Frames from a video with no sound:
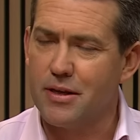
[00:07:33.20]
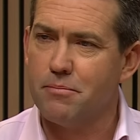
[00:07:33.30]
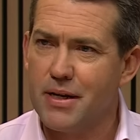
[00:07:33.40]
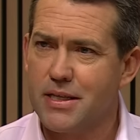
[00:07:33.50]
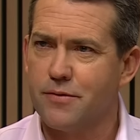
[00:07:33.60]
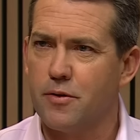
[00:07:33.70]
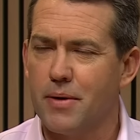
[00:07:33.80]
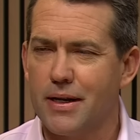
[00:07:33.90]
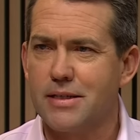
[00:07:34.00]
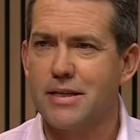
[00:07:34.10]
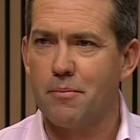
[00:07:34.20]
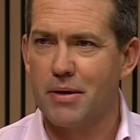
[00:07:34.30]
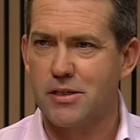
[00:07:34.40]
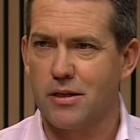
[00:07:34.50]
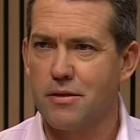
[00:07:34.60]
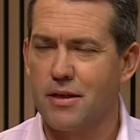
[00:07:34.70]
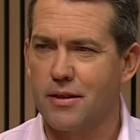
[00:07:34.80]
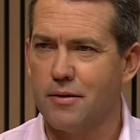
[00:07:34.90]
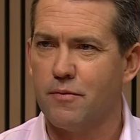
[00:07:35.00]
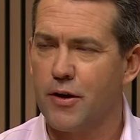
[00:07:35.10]
Within minutes of him meeting Sam Mitchell, I
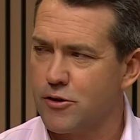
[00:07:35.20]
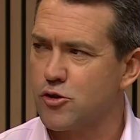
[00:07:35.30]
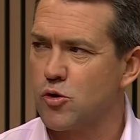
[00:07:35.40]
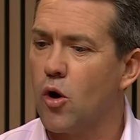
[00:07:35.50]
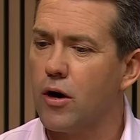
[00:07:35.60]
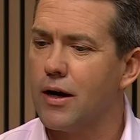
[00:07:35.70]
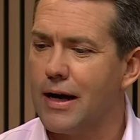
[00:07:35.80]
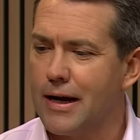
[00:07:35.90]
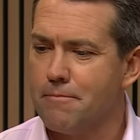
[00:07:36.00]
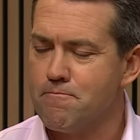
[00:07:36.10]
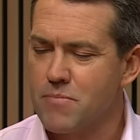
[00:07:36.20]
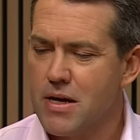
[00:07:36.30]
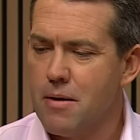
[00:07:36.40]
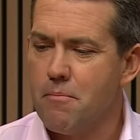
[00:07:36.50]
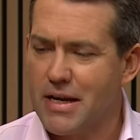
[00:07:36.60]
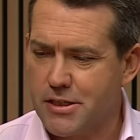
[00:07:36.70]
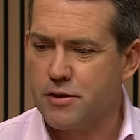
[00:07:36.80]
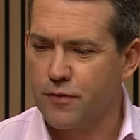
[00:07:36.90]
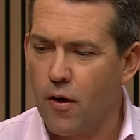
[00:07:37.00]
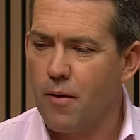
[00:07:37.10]
think the very strong
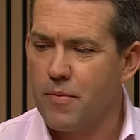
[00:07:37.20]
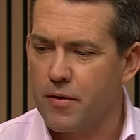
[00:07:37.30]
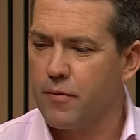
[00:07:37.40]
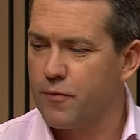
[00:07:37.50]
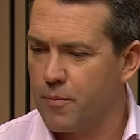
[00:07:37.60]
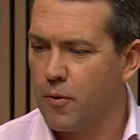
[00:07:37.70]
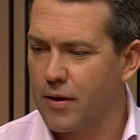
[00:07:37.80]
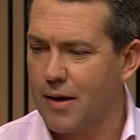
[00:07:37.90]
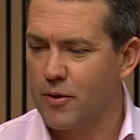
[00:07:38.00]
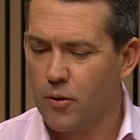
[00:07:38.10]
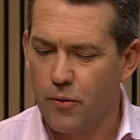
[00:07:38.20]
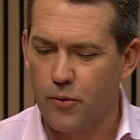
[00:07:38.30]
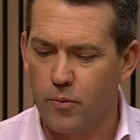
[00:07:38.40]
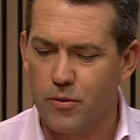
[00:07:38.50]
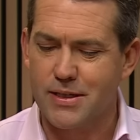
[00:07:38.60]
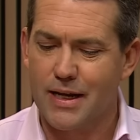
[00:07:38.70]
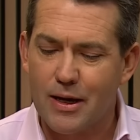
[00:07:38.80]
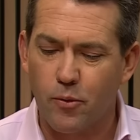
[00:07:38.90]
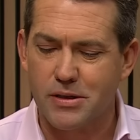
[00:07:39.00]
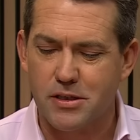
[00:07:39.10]
message from the football club at Hawthorn was that
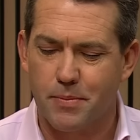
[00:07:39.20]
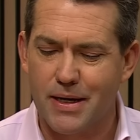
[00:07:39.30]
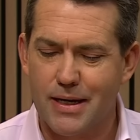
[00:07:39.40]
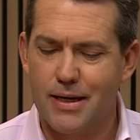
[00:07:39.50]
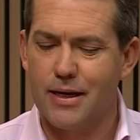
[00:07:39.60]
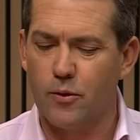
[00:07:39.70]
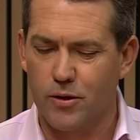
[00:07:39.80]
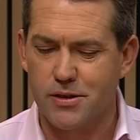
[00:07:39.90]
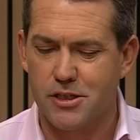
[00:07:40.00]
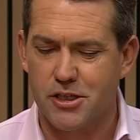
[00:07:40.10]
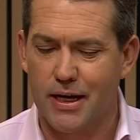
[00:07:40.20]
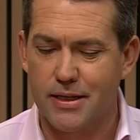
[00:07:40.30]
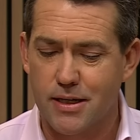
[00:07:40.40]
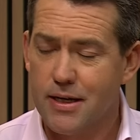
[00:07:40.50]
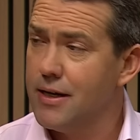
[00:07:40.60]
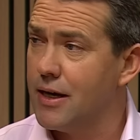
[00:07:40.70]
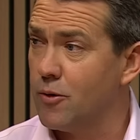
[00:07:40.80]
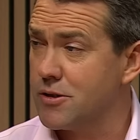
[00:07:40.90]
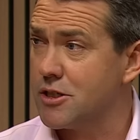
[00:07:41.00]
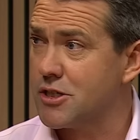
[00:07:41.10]
he wants to be here, he wants a change. He
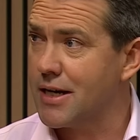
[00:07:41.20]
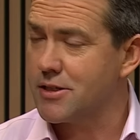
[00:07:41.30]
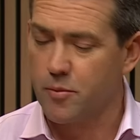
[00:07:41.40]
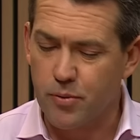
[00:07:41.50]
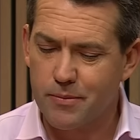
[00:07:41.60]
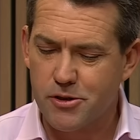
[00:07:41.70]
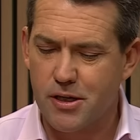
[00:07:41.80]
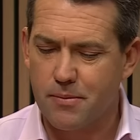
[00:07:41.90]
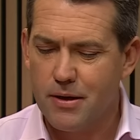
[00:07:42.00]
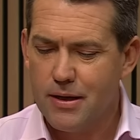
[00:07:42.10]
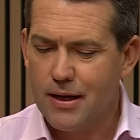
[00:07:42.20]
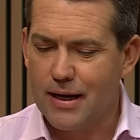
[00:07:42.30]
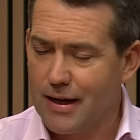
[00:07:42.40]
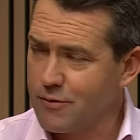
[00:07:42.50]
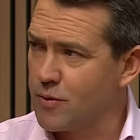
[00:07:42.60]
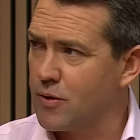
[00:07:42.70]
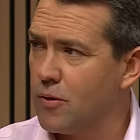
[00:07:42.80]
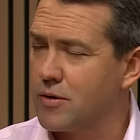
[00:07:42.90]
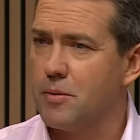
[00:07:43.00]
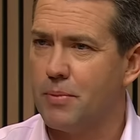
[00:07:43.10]
wants to chase a premiership, he loves what the
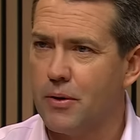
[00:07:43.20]
Hawks are